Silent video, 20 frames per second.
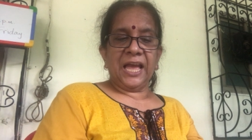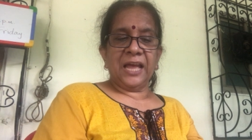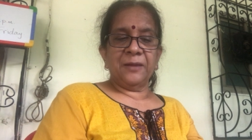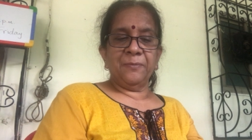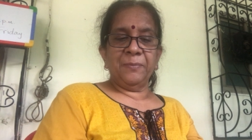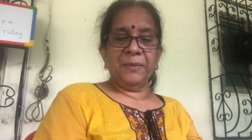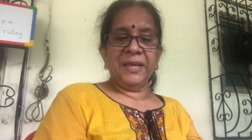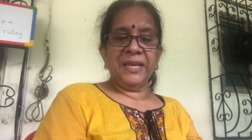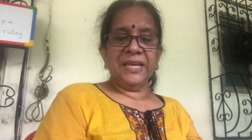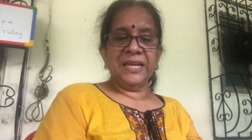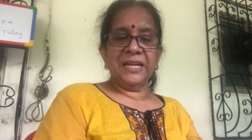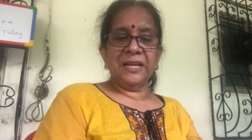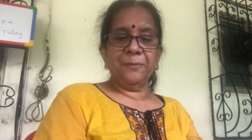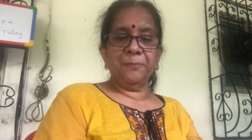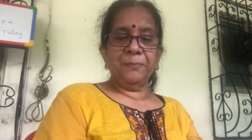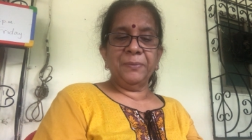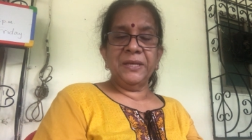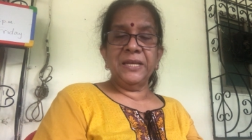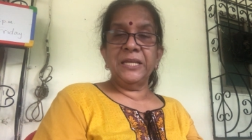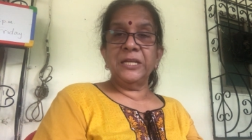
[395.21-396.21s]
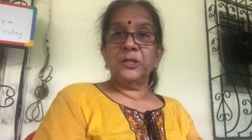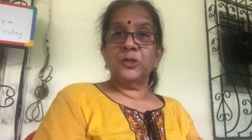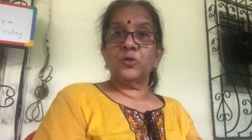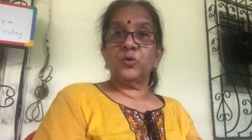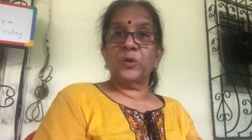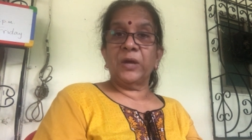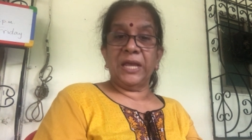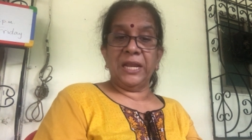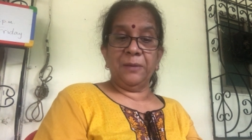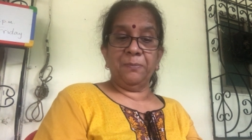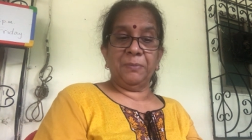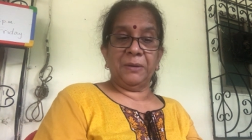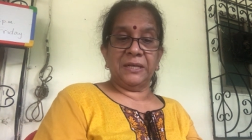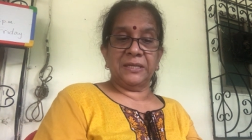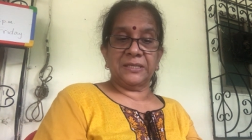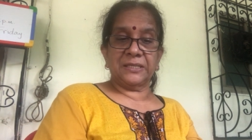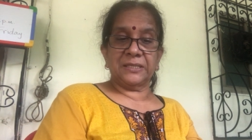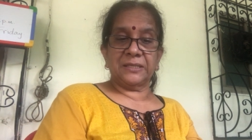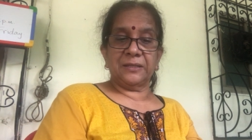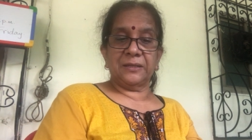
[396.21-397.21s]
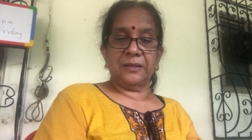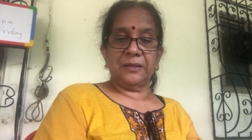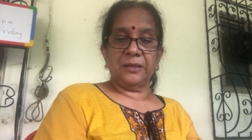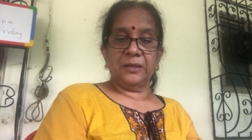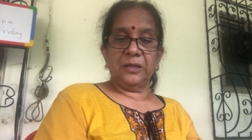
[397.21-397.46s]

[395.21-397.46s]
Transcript: and make an appeal to help us.